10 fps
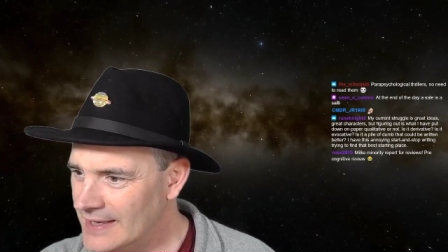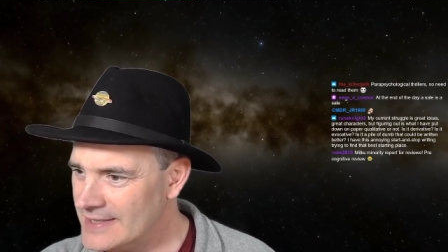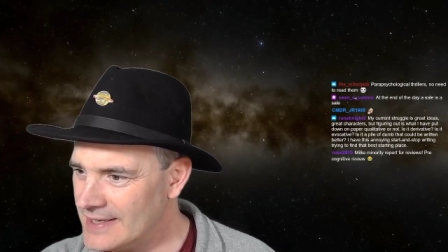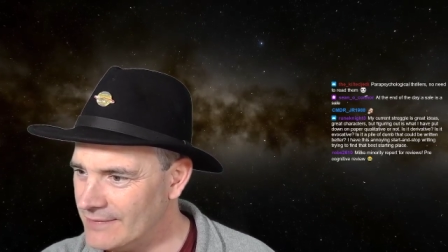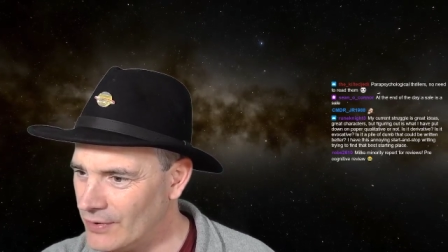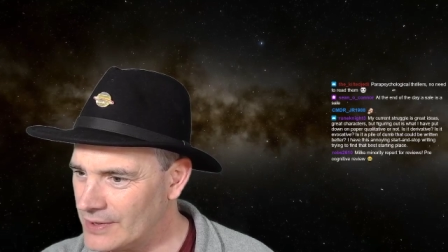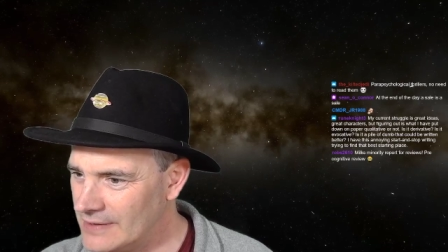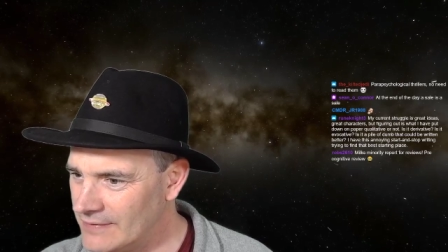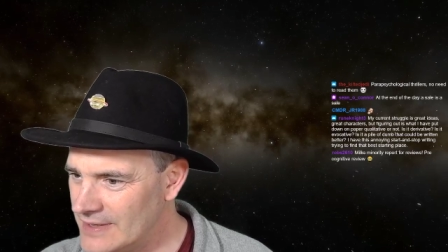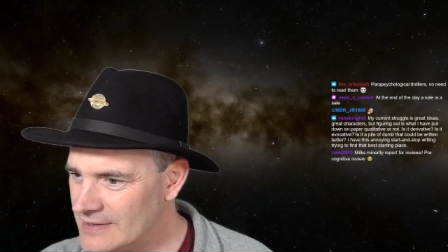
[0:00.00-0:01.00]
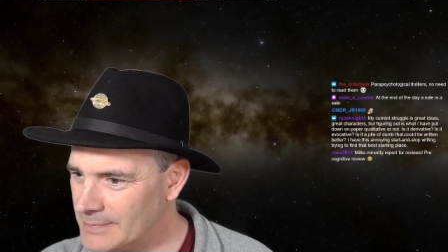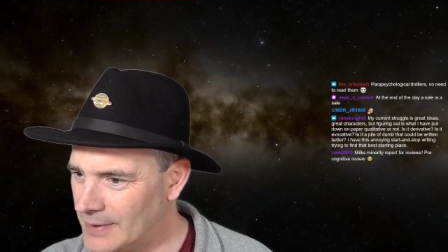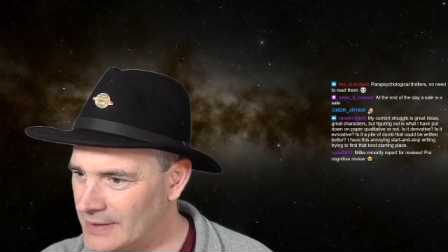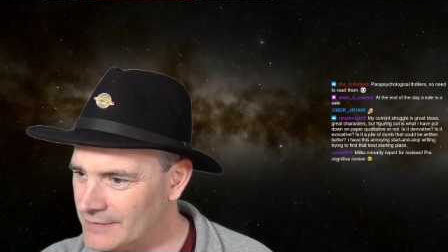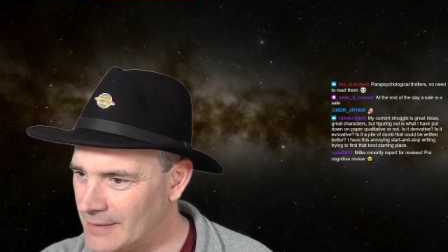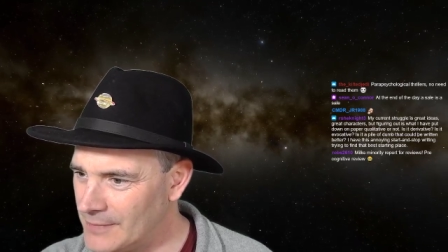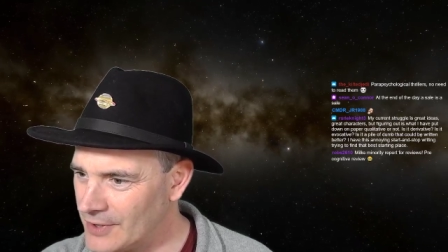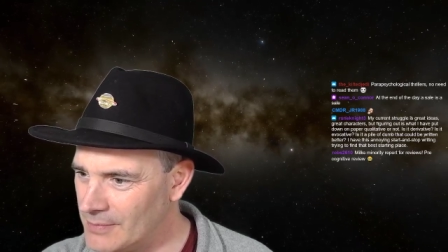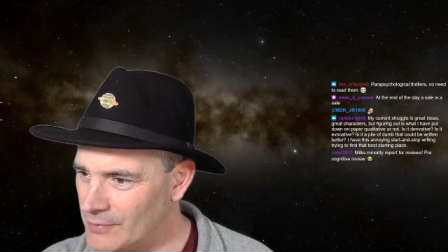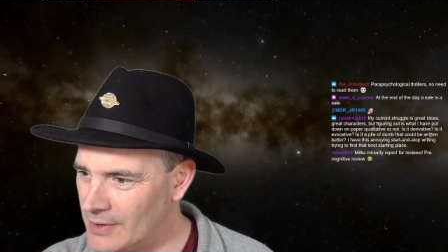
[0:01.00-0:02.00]
Is it evocative? Is it a part of dumb
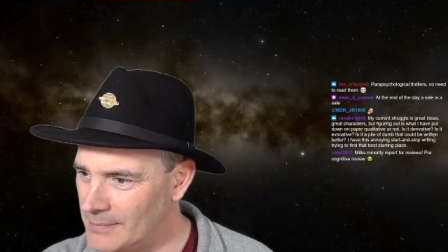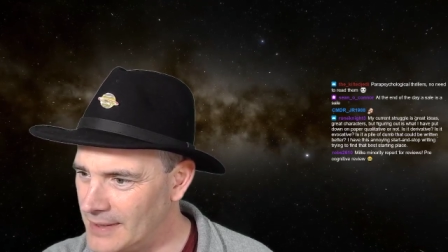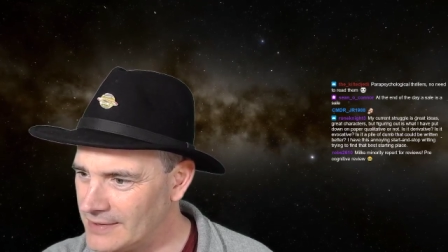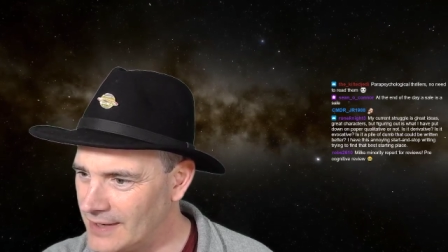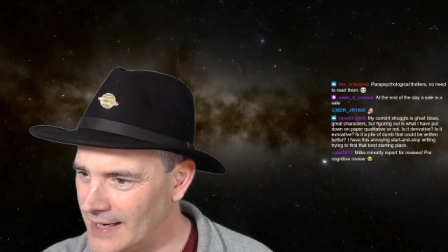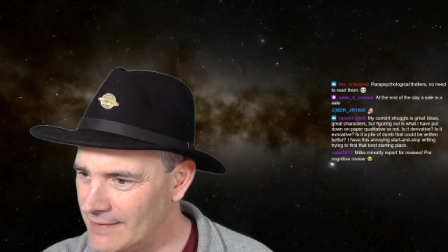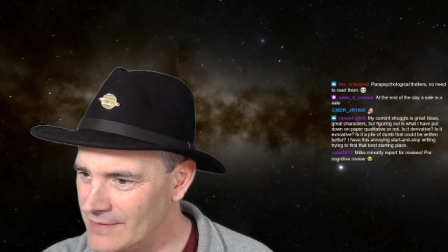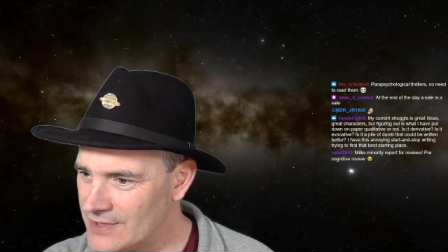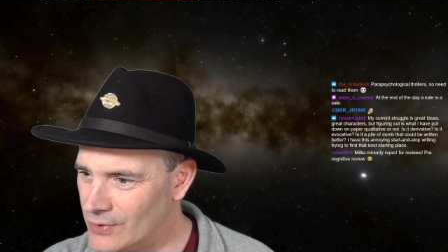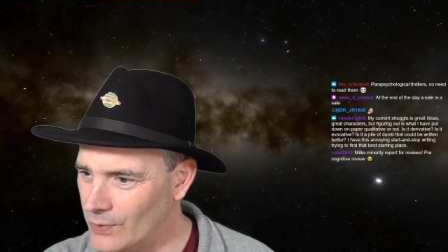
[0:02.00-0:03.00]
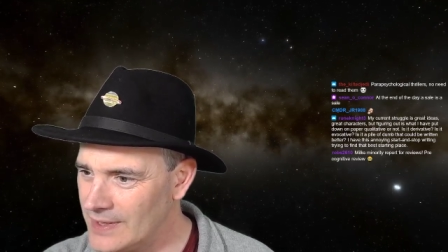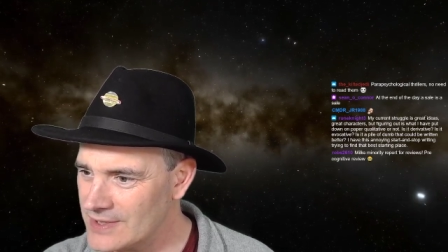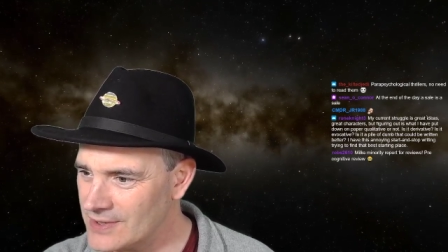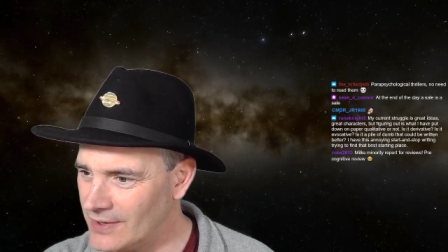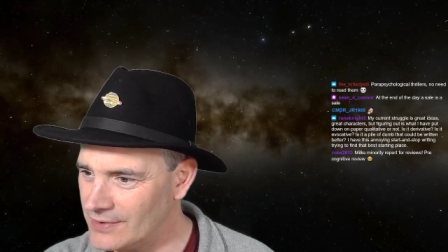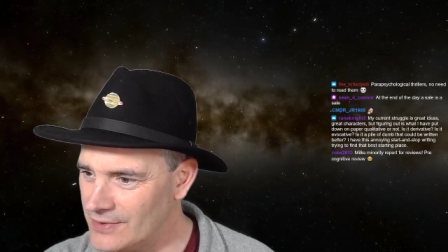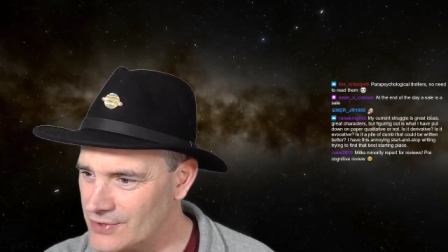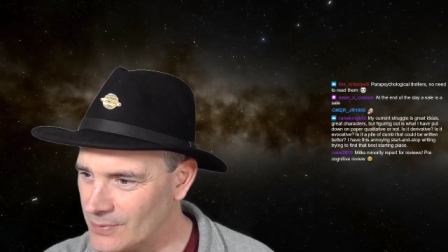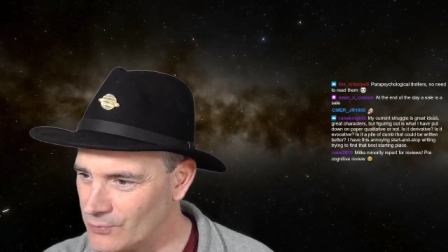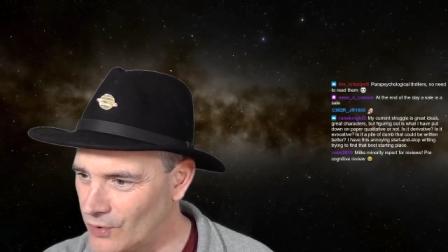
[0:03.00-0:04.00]
that could be written better? I have this annoying start and
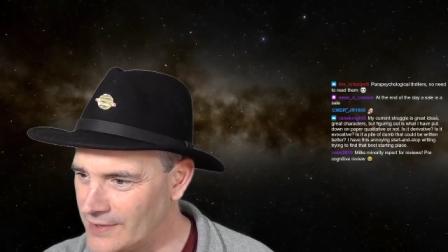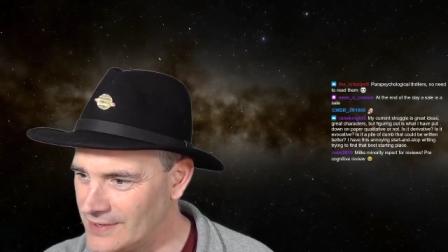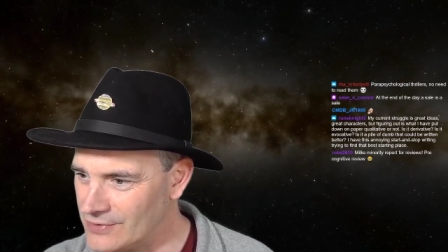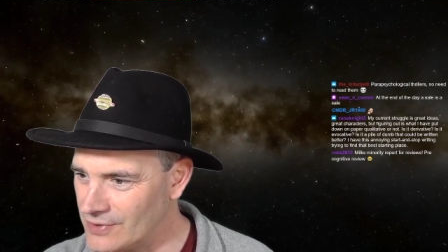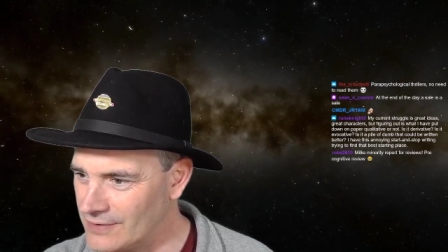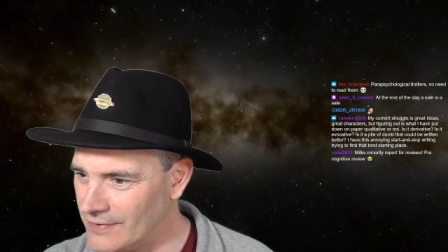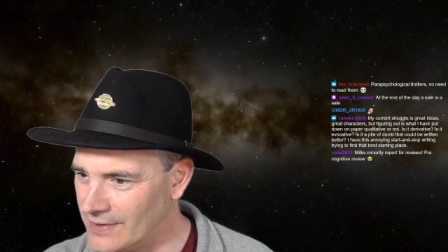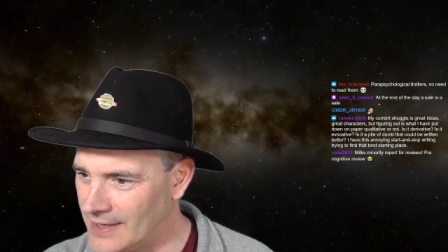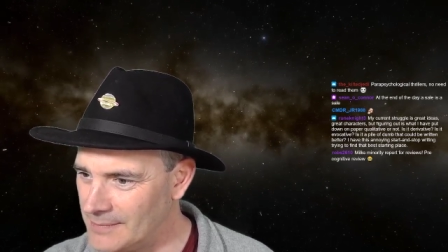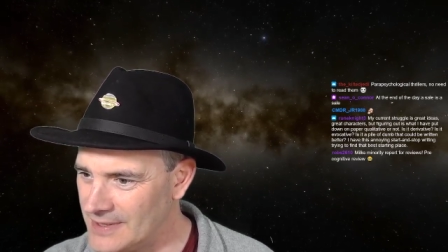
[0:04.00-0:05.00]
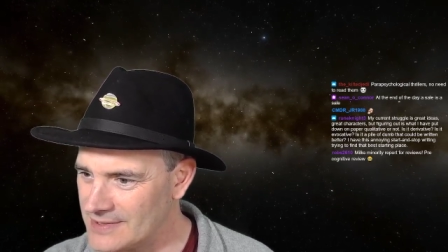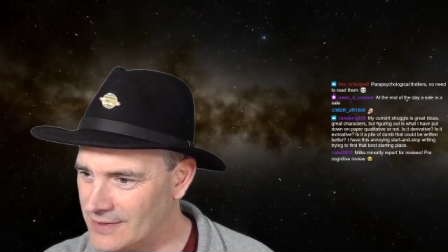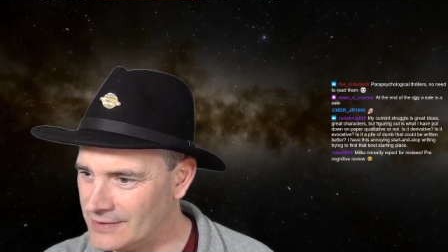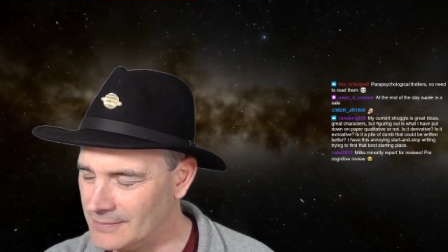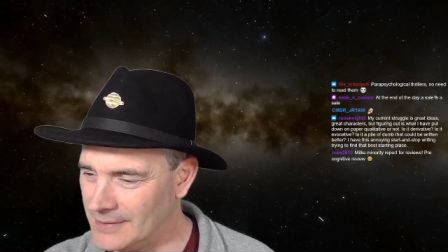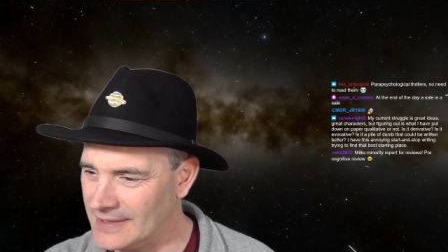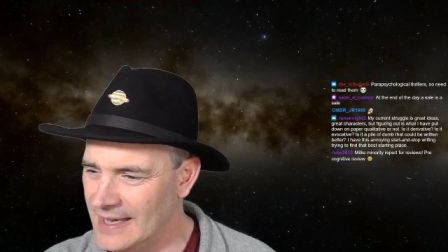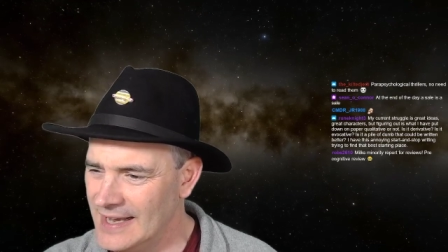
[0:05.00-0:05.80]
stop writing, trying to find that best starting place.